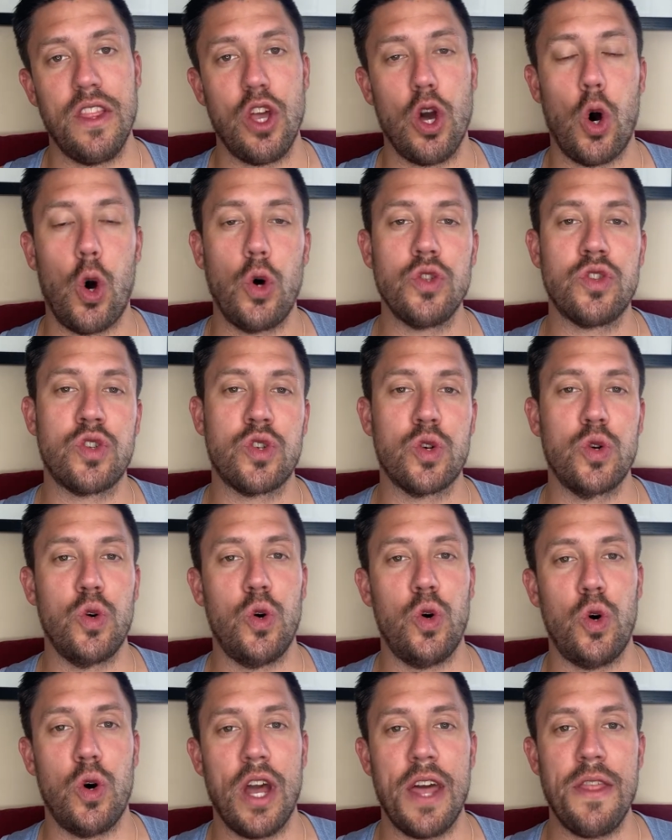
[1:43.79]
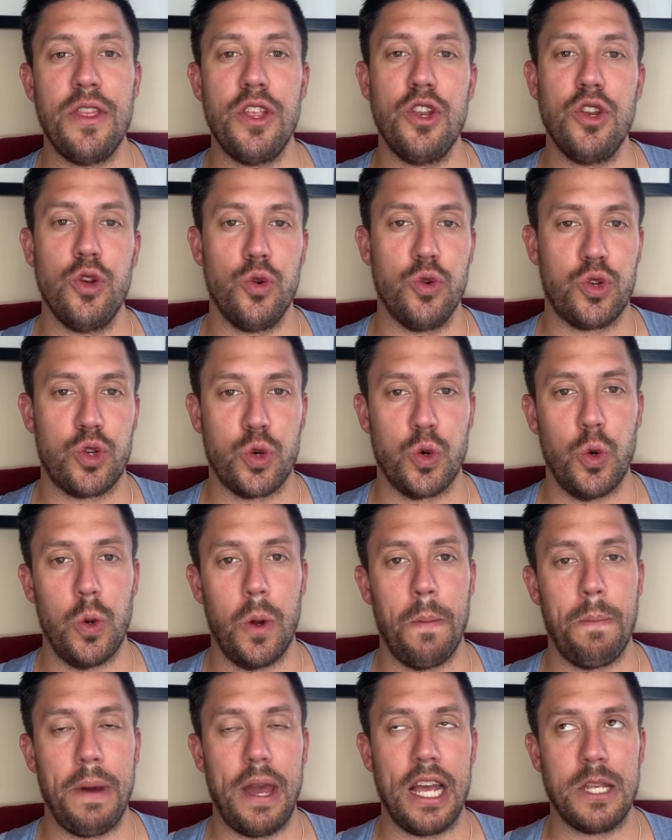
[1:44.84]
the old school and the new school
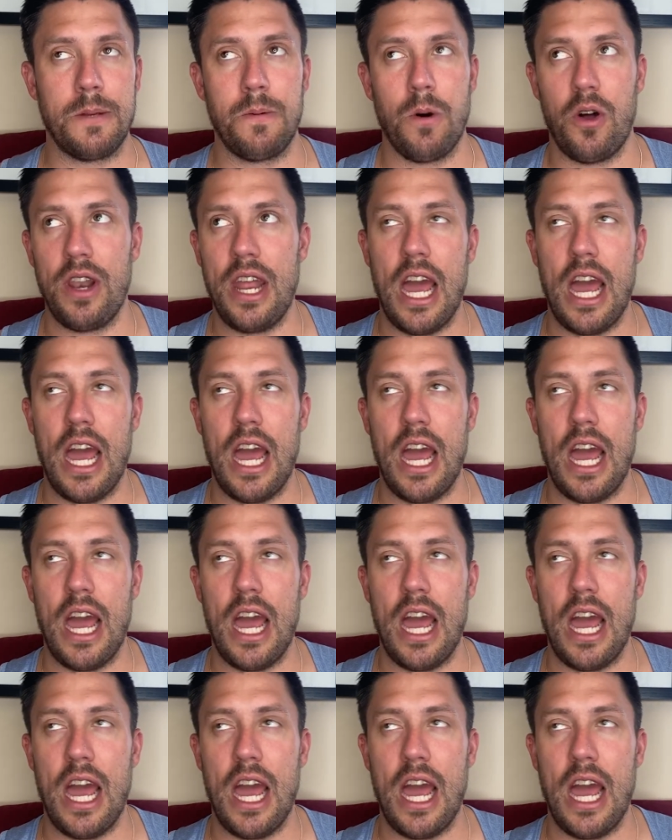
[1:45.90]
of baseball.